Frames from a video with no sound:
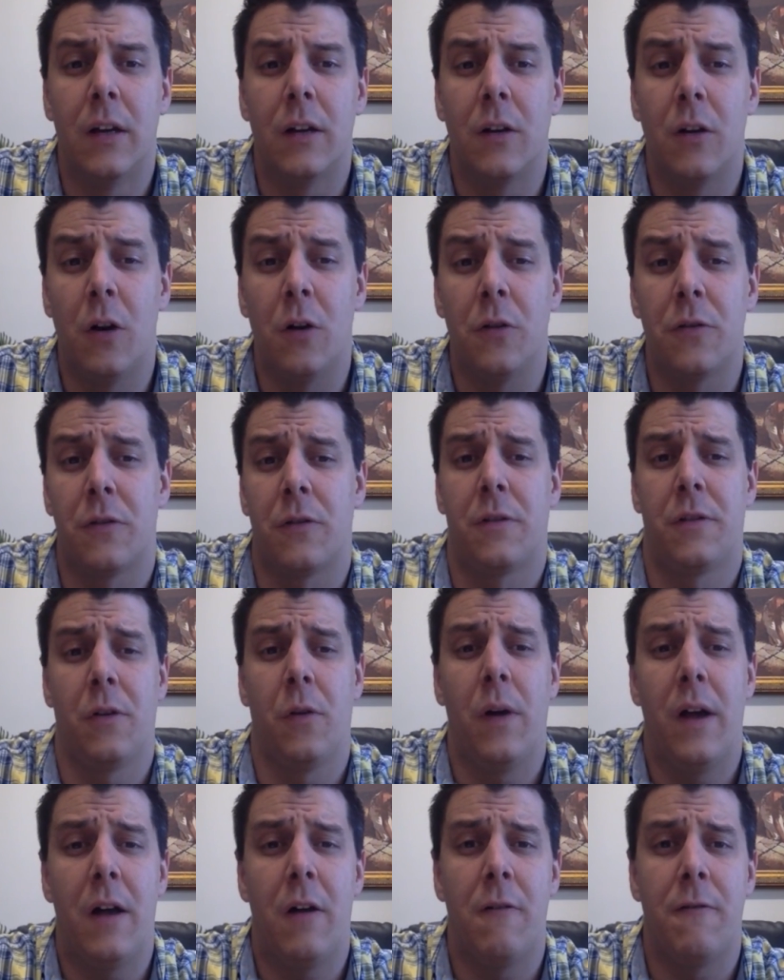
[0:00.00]
Goals are
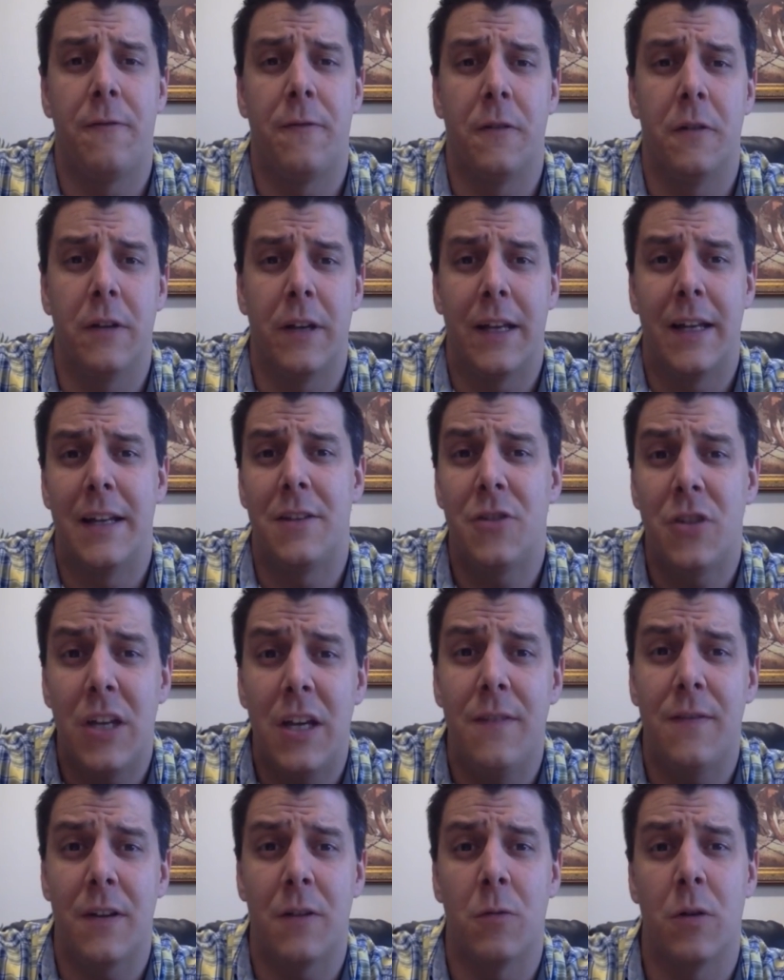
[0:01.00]
so helpful in
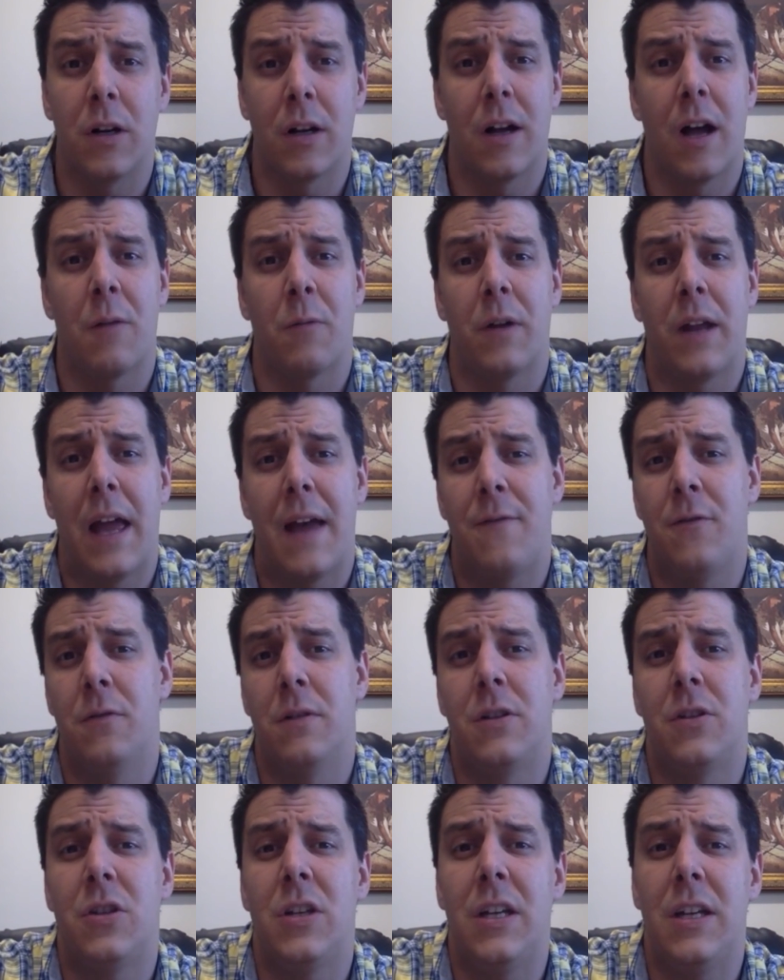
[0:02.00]
achieving what God would have you
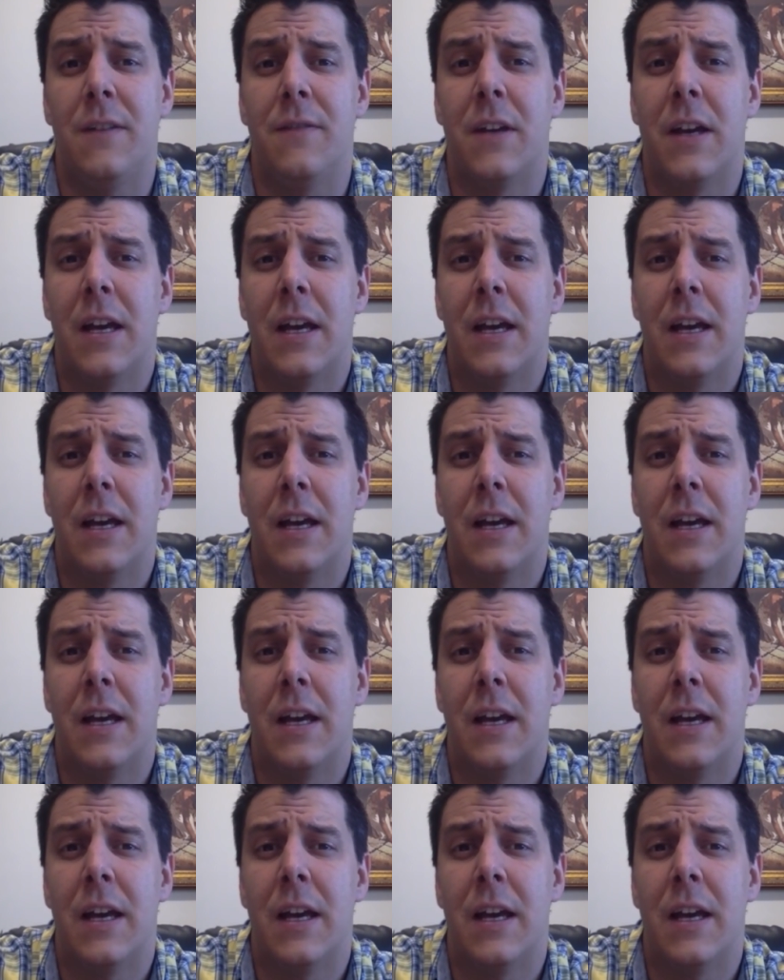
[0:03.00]
achieve.